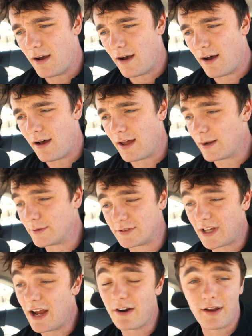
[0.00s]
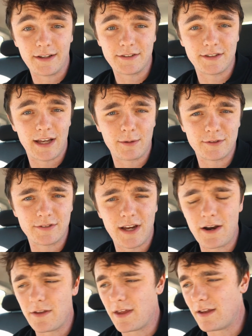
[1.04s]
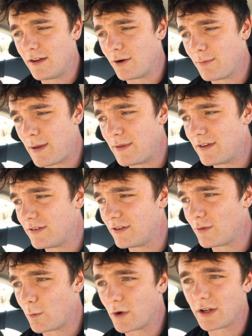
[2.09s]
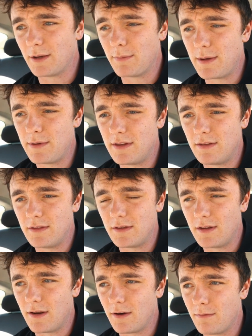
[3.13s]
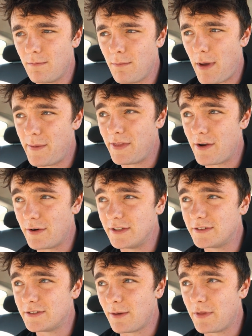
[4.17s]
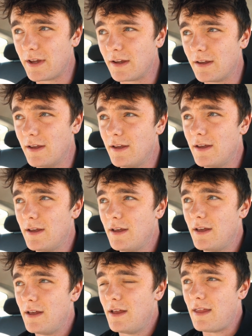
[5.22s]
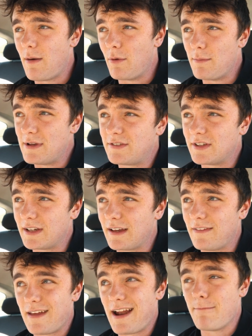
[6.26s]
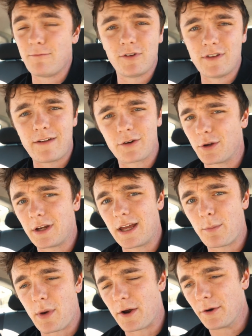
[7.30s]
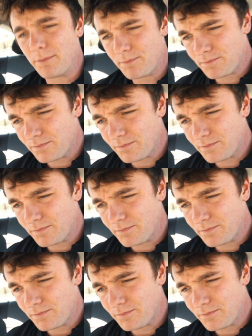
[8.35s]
And I was scared, honestly. I was scared that, you know, maybe this isn't working. Maybe, you know, maybe there is something that we're missing and that I'm just never going to get better.